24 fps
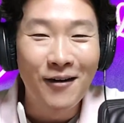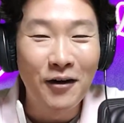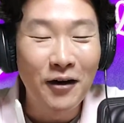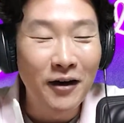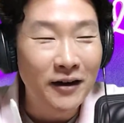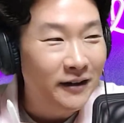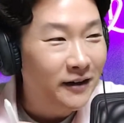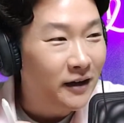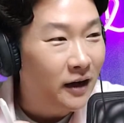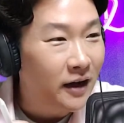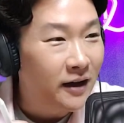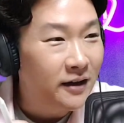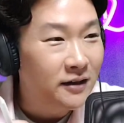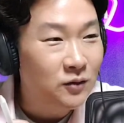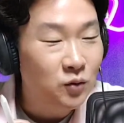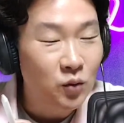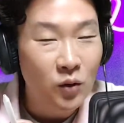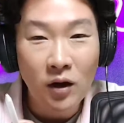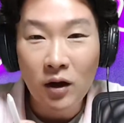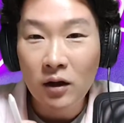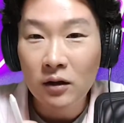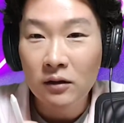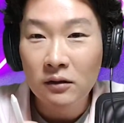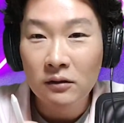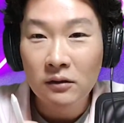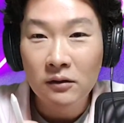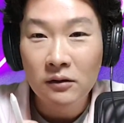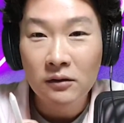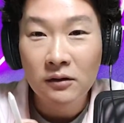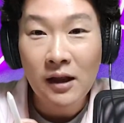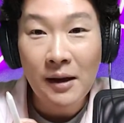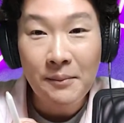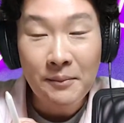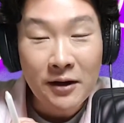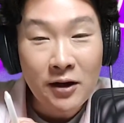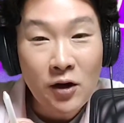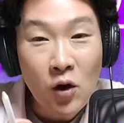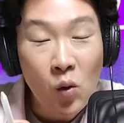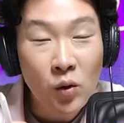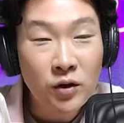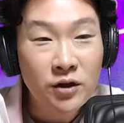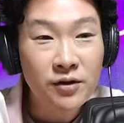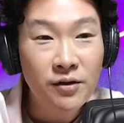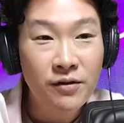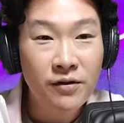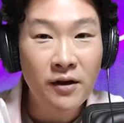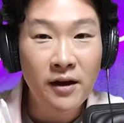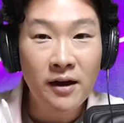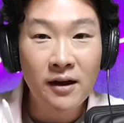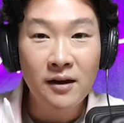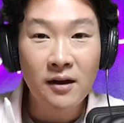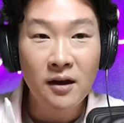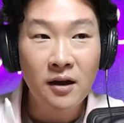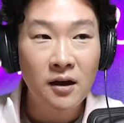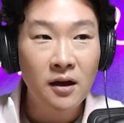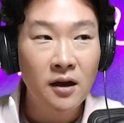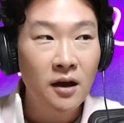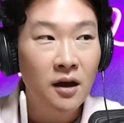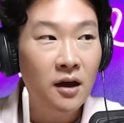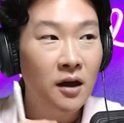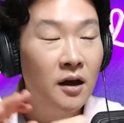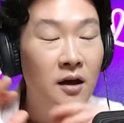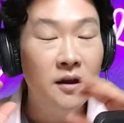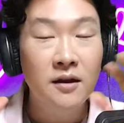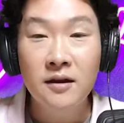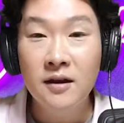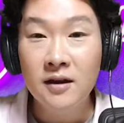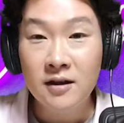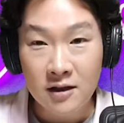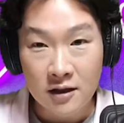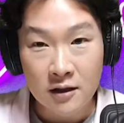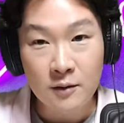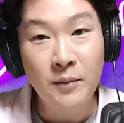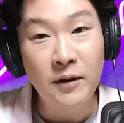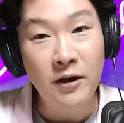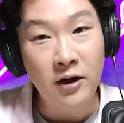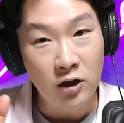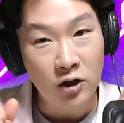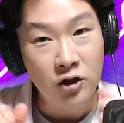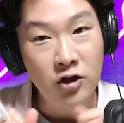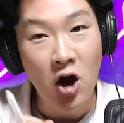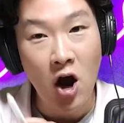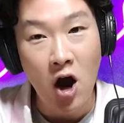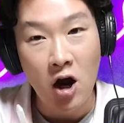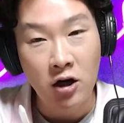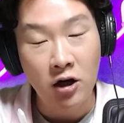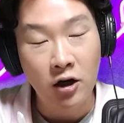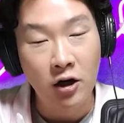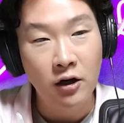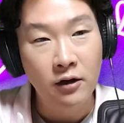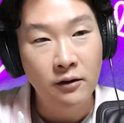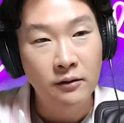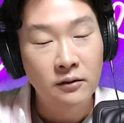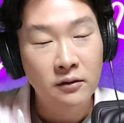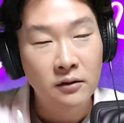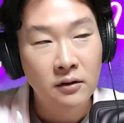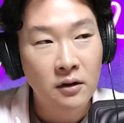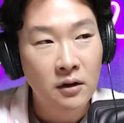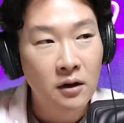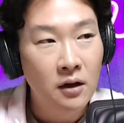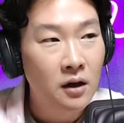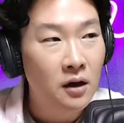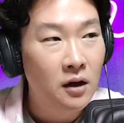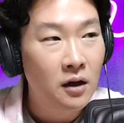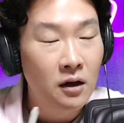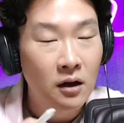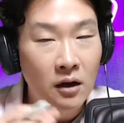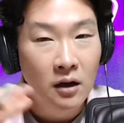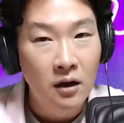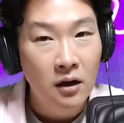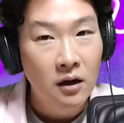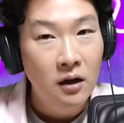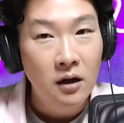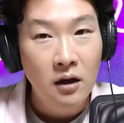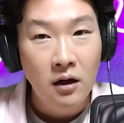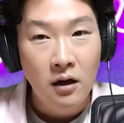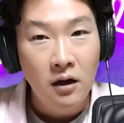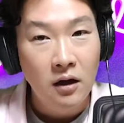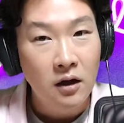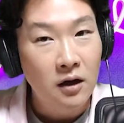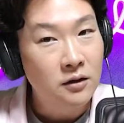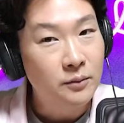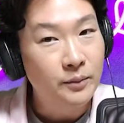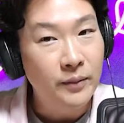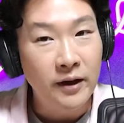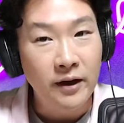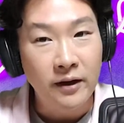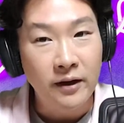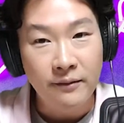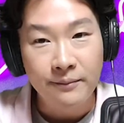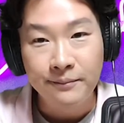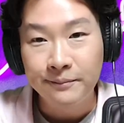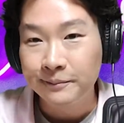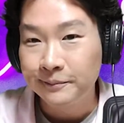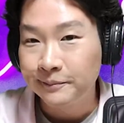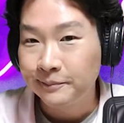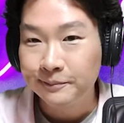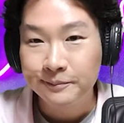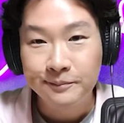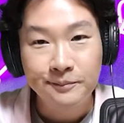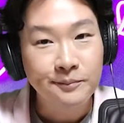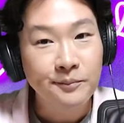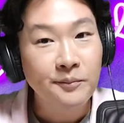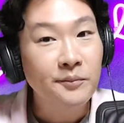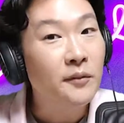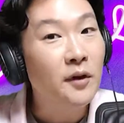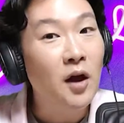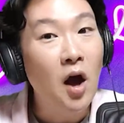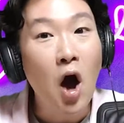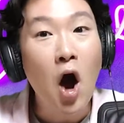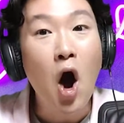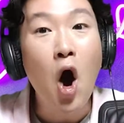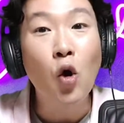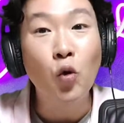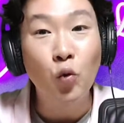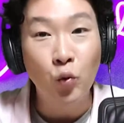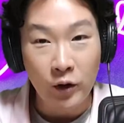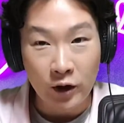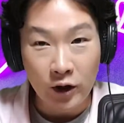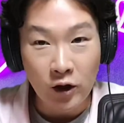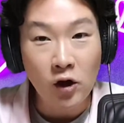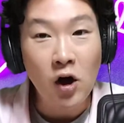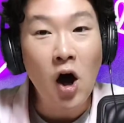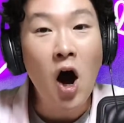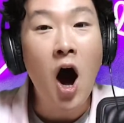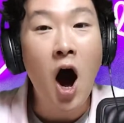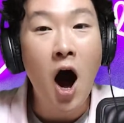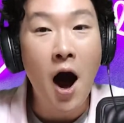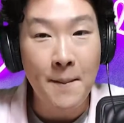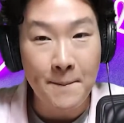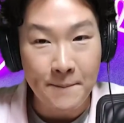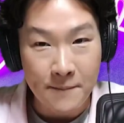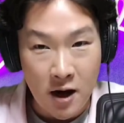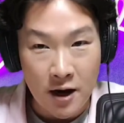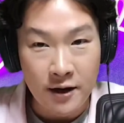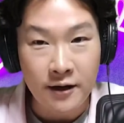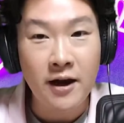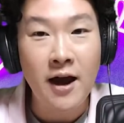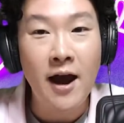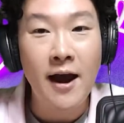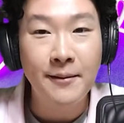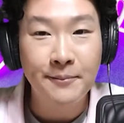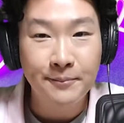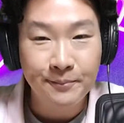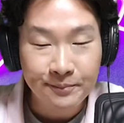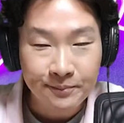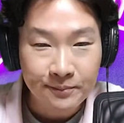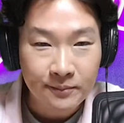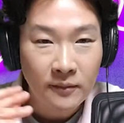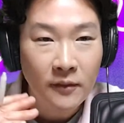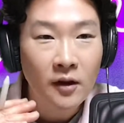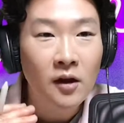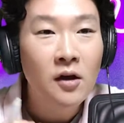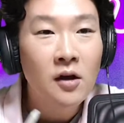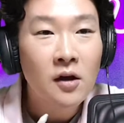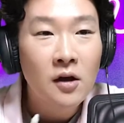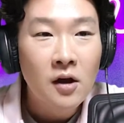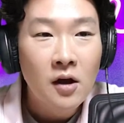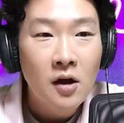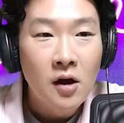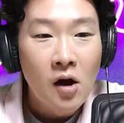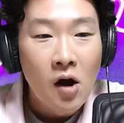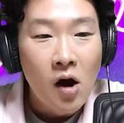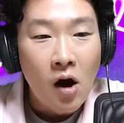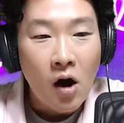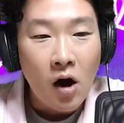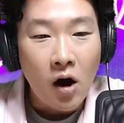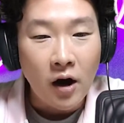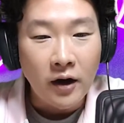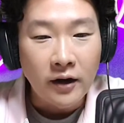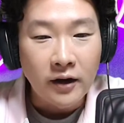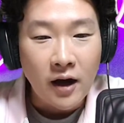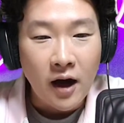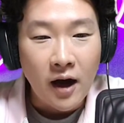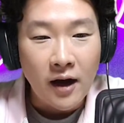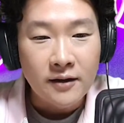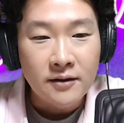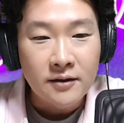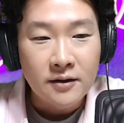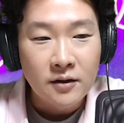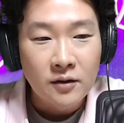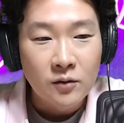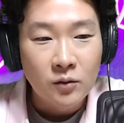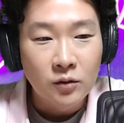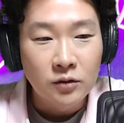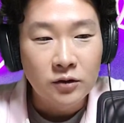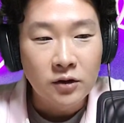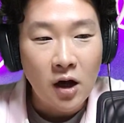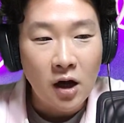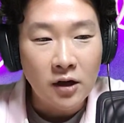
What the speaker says: All right, guys. Well, let me know what you think. This has been a shocker. It's been a real hot Monday. All right, guys. We'll